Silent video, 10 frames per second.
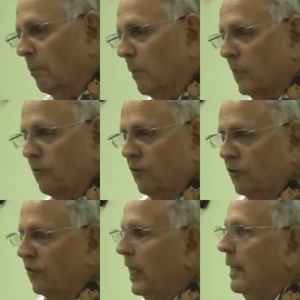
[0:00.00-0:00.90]
much the
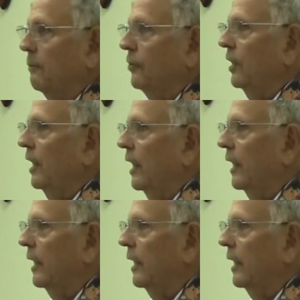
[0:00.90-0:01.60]
same thing